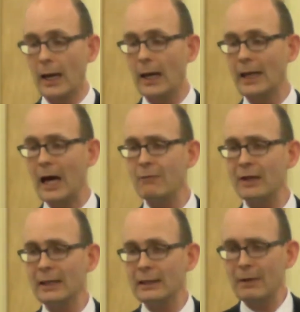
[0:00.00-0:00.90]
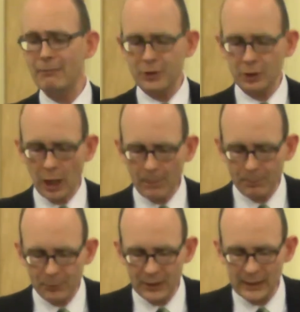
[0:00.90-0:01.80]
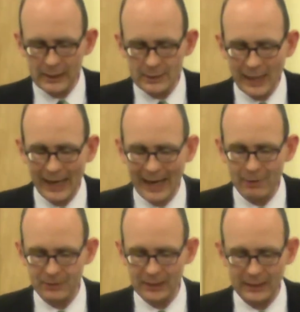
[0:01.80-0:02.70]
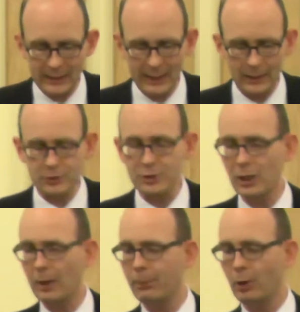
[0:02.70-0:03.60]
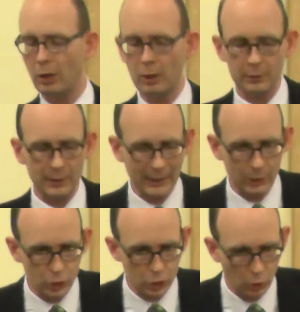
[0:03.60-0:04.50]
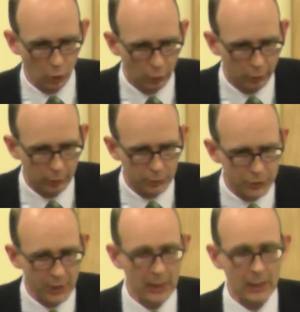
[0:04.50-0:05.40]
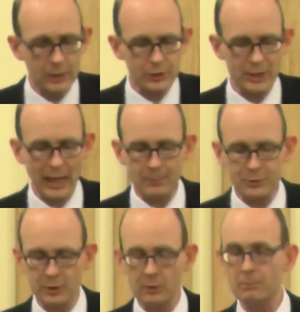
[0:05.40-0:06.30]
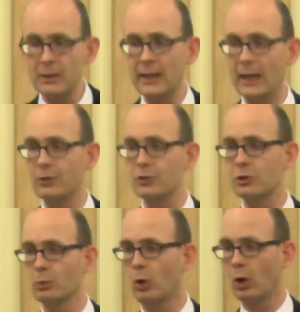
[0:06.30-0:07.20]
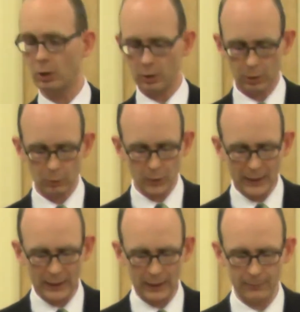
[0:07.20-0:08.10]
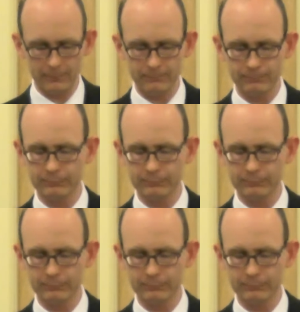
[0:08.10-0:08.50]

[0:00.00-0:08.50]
And having lifted up these heavy gates upon his shoulders, Samson begins to walk away.